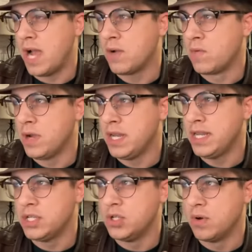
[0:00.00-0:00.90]
I
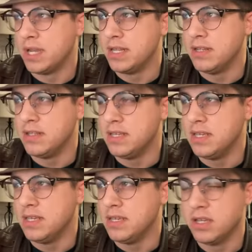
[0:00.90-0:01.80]
really enjoyed
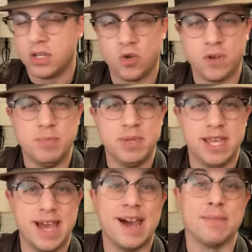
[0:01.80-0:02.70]
the
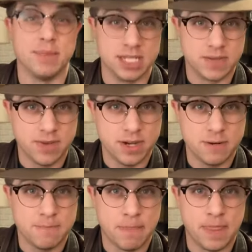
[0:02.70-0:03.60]
creepy
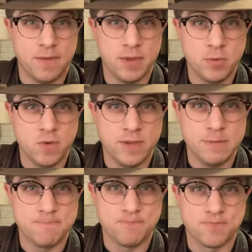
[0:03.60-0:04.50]
atmosphere of the
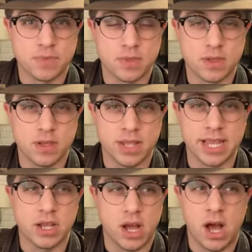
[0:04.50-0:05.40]
movie.
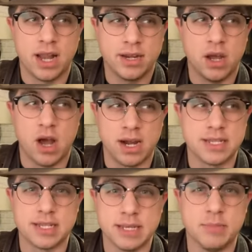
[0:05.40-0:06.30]
Like, Honda
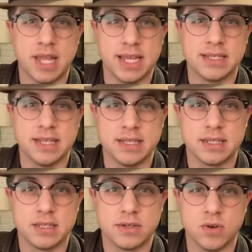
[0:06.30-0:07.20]
honestly plays
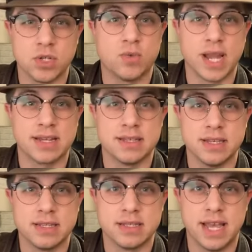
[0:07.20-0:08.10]
this or directs
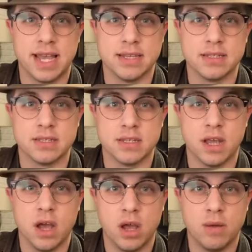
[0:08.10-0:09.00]
this as
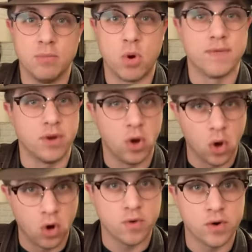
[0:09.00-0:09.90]
more of a
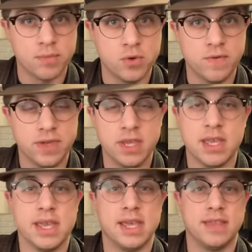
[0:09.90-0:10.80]
horror
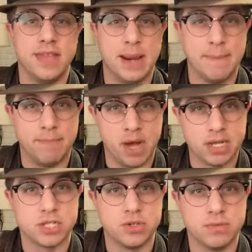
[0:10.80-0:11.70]
movie than a
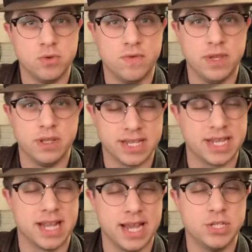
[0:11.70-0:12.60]
monster movie,
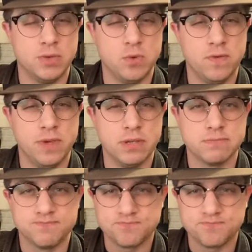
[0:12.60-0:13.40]
like a kaiju movie.